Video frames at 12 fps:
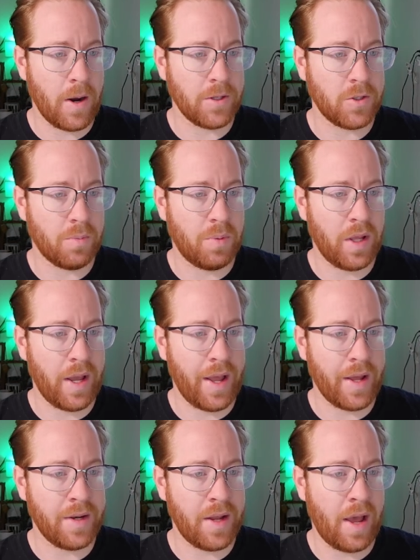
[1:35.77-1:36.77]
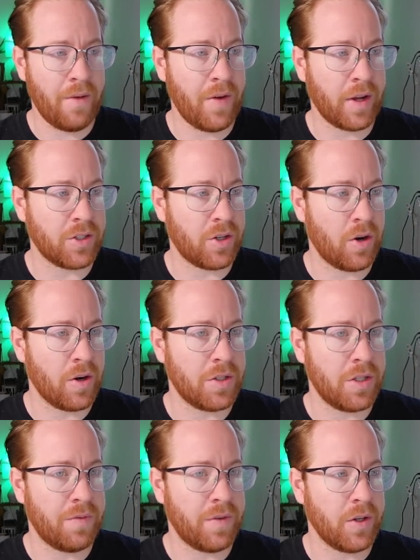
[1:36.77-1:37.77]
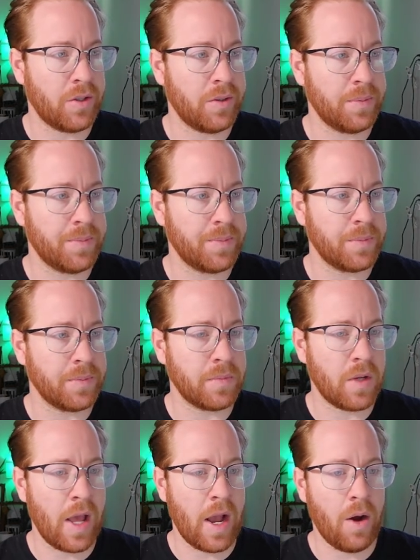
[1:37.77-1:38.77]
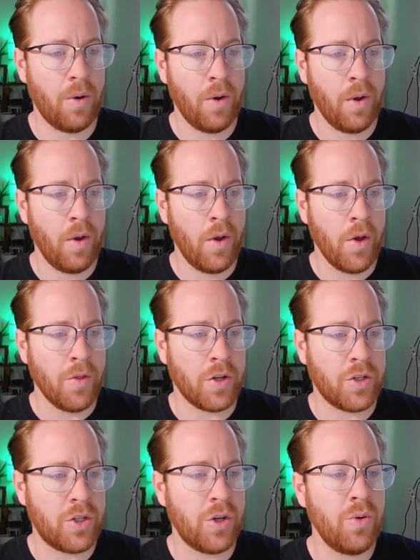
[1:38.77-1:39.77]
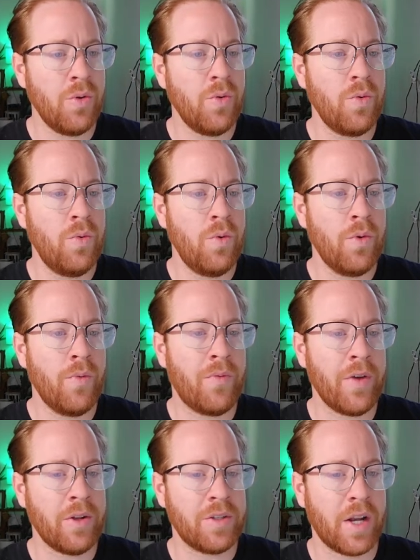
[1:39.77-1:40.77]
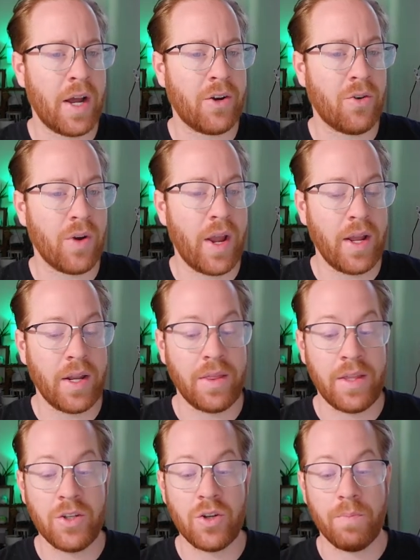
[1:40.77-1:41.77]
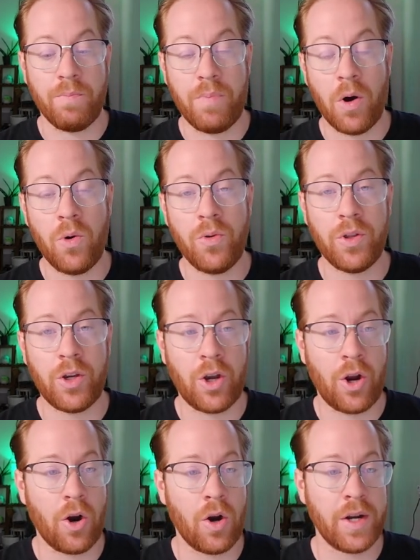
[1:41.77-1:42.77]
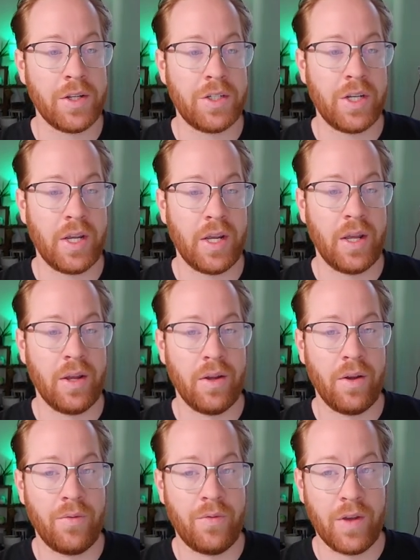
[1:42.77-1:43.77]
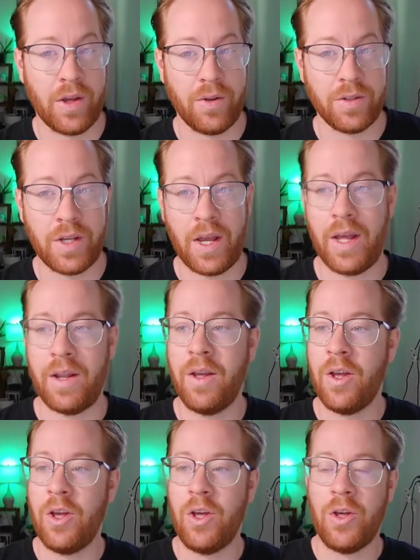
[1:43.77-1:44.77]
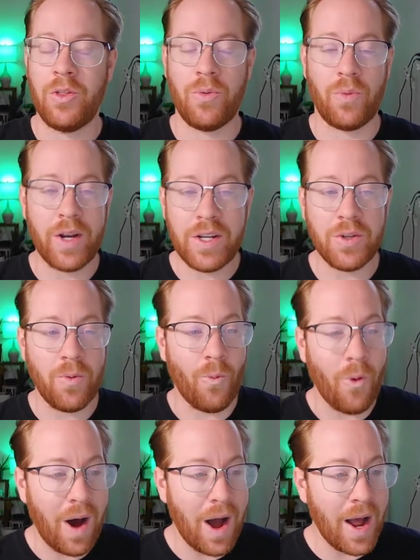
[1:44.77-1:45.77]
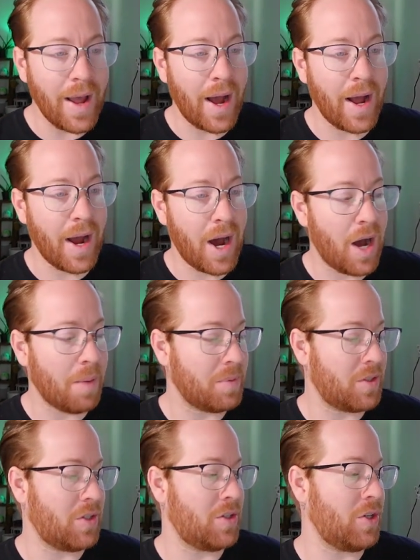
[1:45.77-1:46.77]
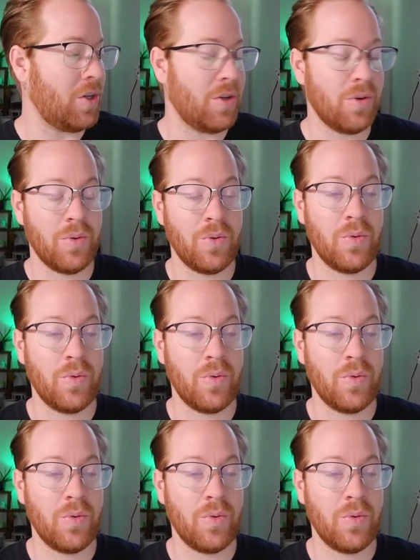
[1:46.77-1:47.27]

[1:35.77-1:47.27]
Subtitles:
All right, so plan FX currency field. Now, the two fields that I created, these are both currency fields. And the reason why I opt to